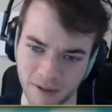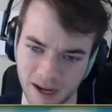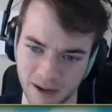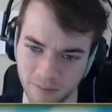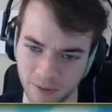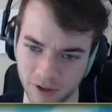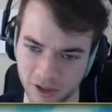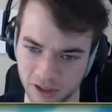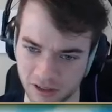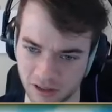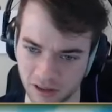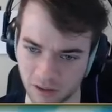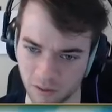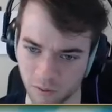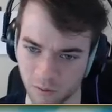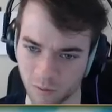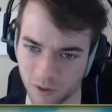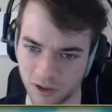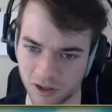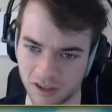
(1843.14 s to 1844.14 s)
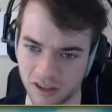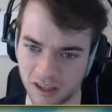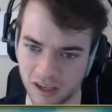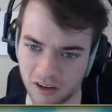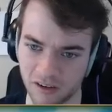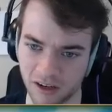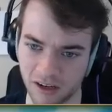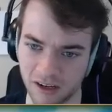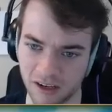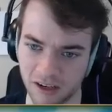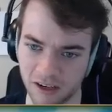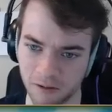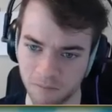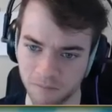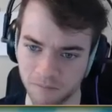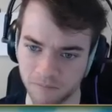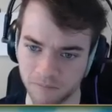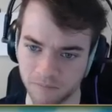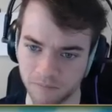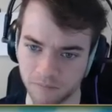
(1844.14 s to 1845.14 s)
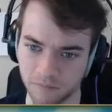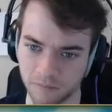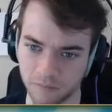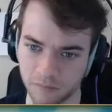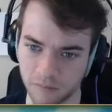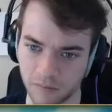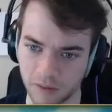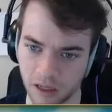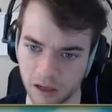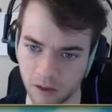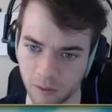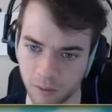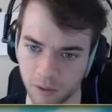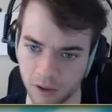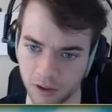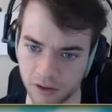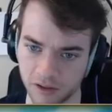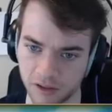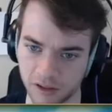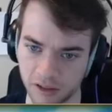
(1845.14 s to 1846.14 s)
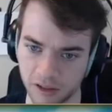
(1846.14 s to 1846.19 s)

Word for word: Bomb, which isn't the worst thing right now. Uh, where is